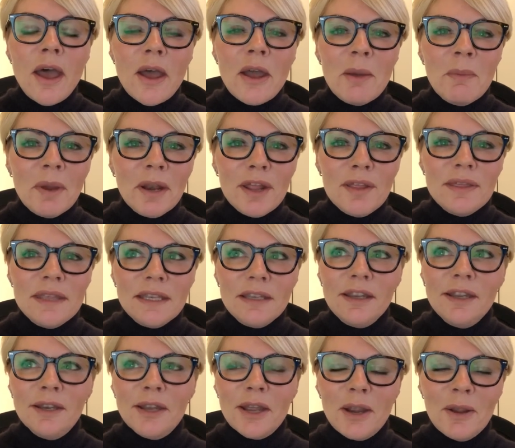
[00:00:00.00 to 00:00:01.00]
Um, and I
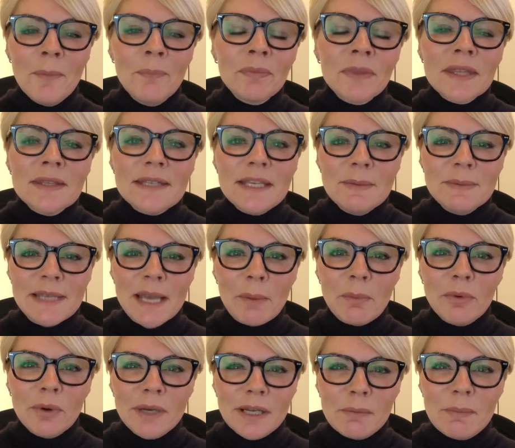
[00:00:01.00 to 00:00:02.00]
think, you know, deep
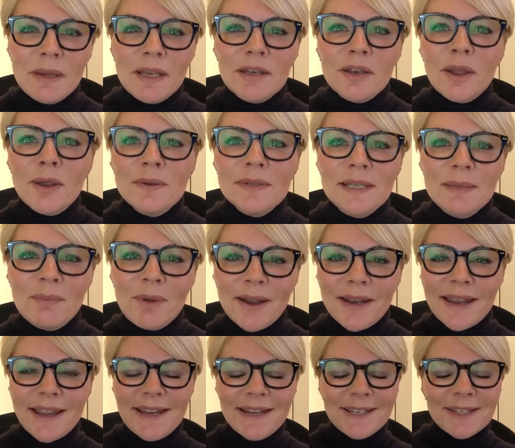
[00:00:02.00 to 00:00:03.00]
down we're a bit nosy
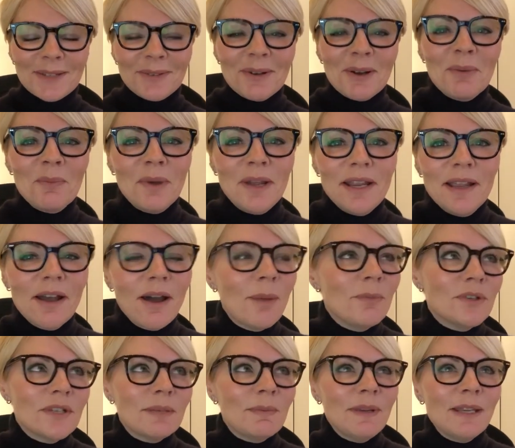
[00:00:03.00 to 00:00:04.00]
by nature, aren't we?
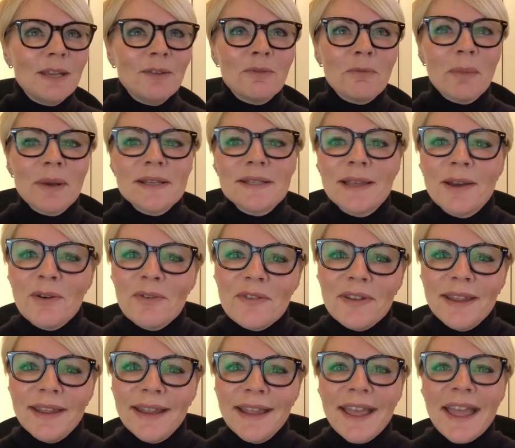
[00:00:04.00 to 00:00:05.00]
I'm just speaking for myself
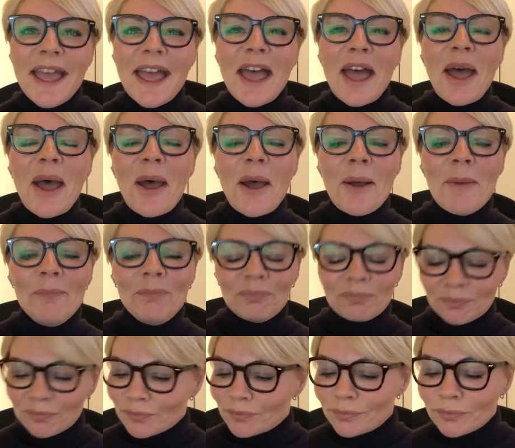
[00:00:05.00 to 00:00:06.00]
here.
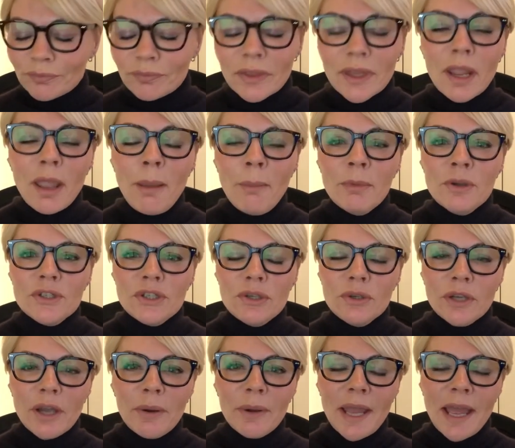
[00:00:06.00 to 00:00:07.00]
Um, but
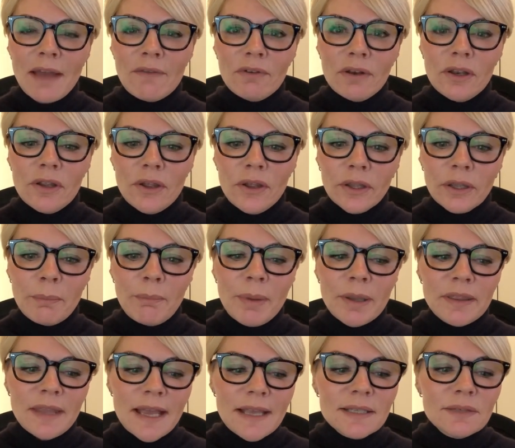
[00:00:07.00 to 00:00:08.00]
do go and have a look.
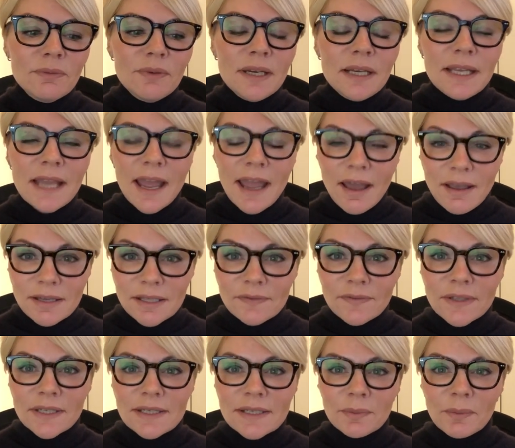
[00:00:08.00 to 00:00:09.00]
But that's really us
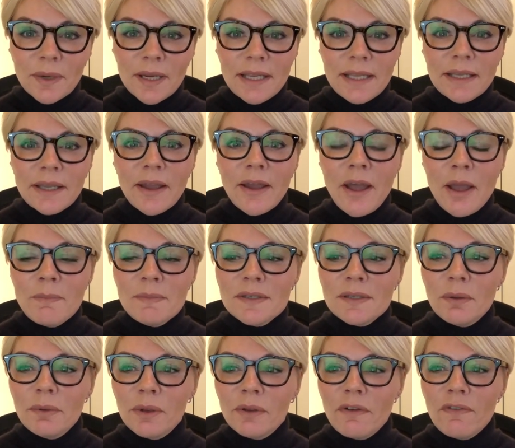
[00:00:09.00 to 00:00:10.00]
for this week. Um,
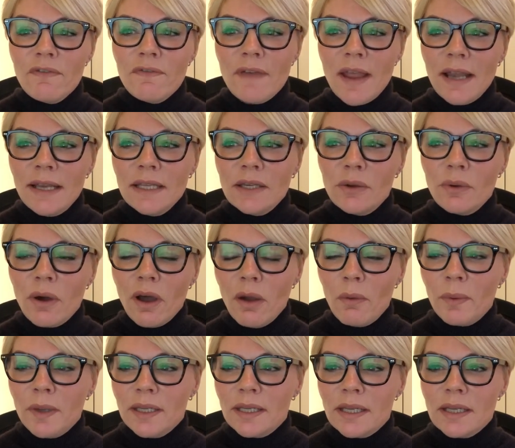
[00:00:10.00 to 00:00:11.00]
so fairly
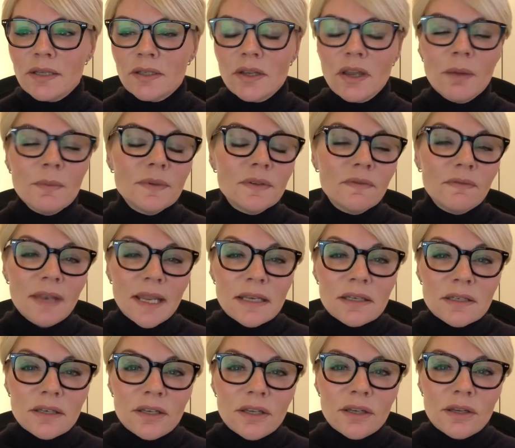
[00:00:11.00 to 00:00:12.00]
quiet week in terms of
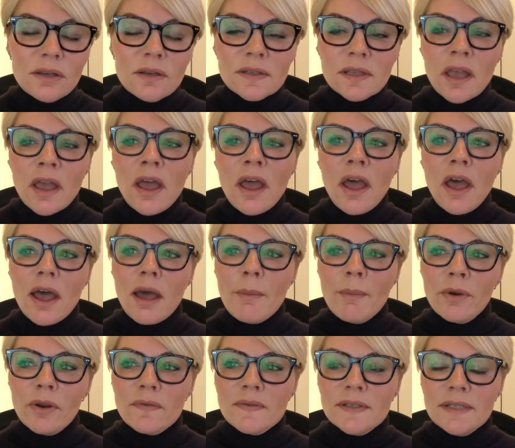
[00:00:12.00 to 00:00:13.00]
lender news,
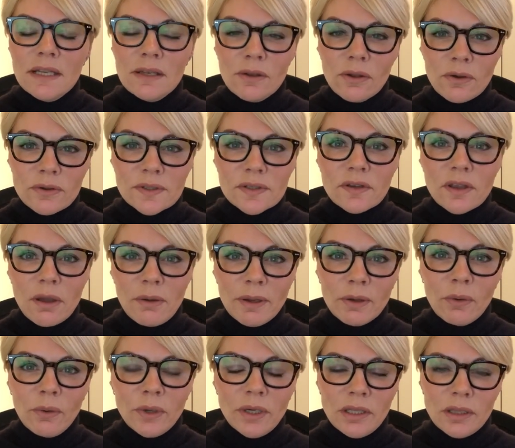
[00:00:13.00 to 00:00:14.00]
um, but obviously lots
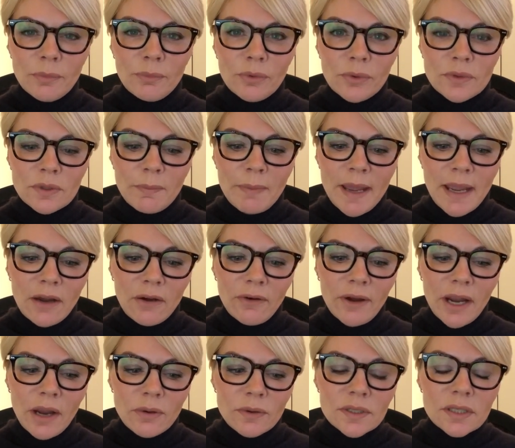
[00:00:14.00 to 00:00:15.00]
going on in the broader
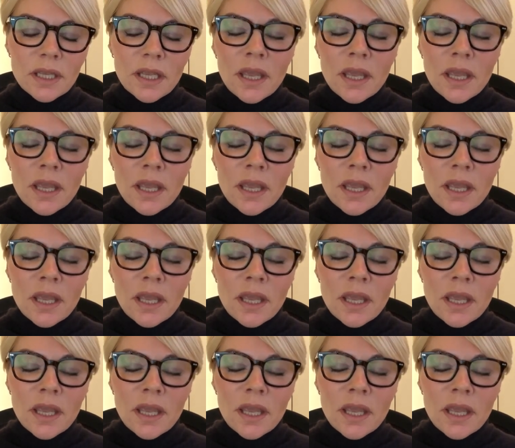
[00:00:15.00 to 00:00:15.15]
background.